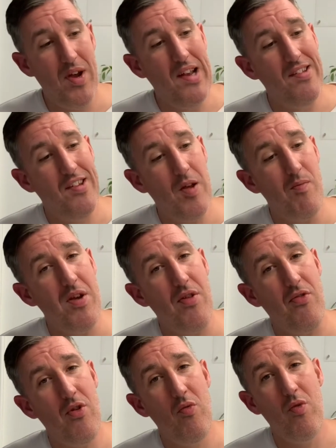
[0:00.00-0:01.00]
It can be
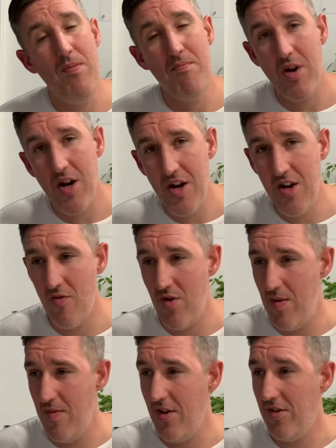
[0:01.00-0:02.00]
through reminder
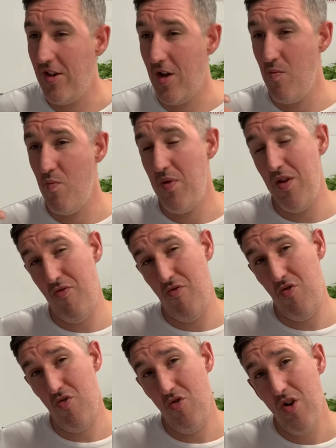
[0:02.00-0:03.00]
emails. It can be through
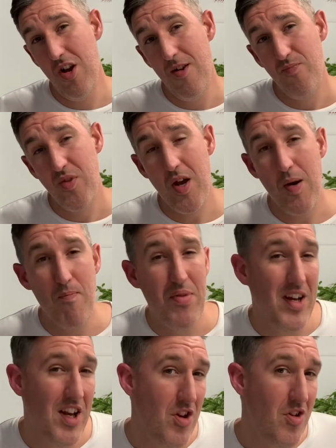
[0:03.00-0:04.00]
your company
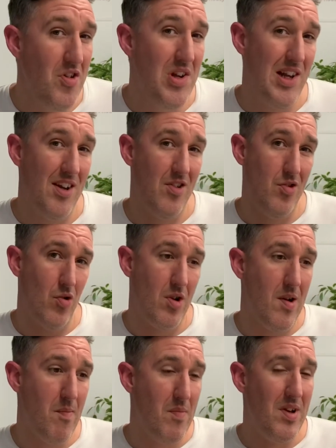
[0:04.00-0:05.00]
newsletters, your
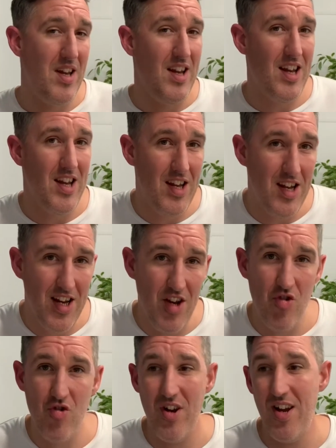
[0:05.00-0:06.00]
company
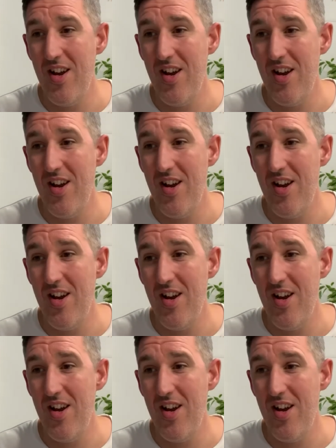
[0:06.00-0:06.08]
intranet.